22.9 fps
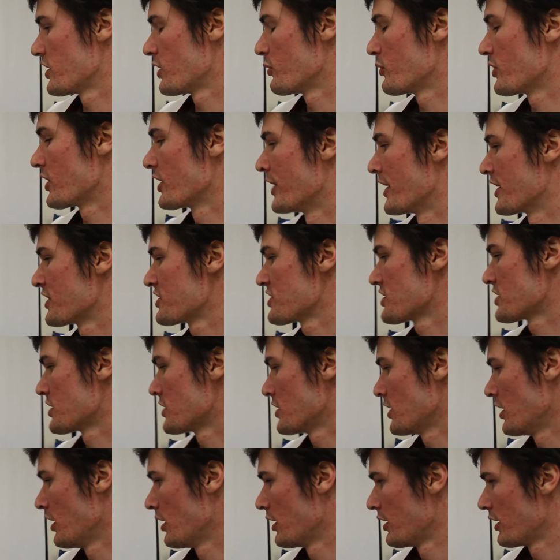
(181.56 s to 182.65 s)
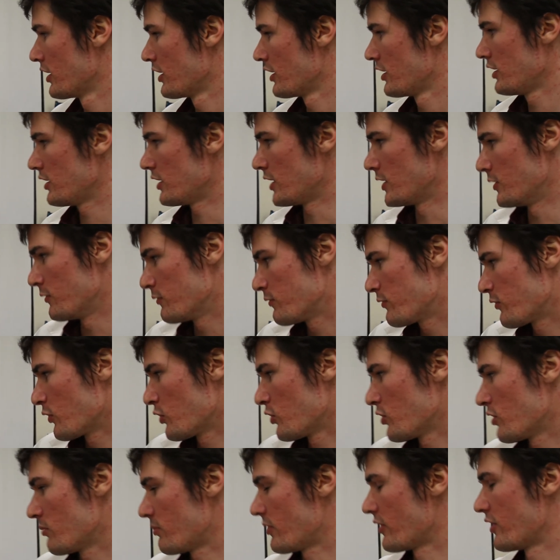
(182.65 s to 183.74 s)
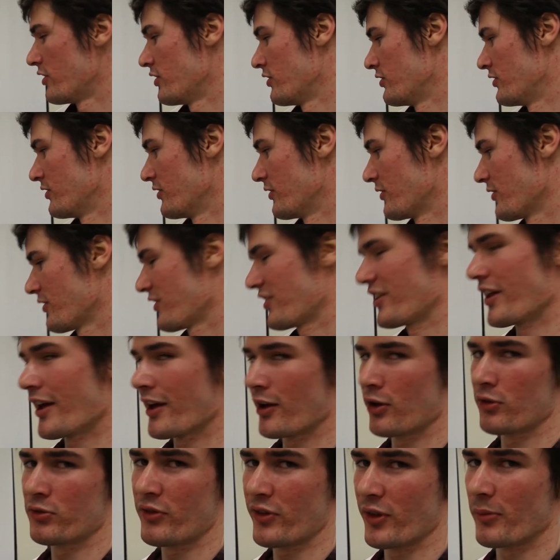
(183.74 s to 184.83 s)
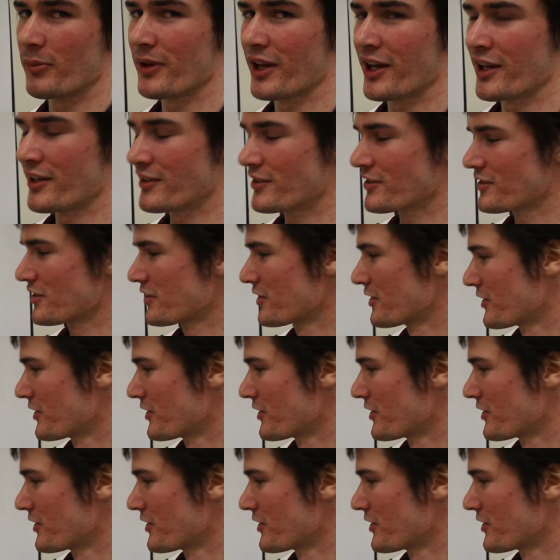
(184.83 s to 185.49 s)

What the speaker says: that we can actually infer upon the health of the plant.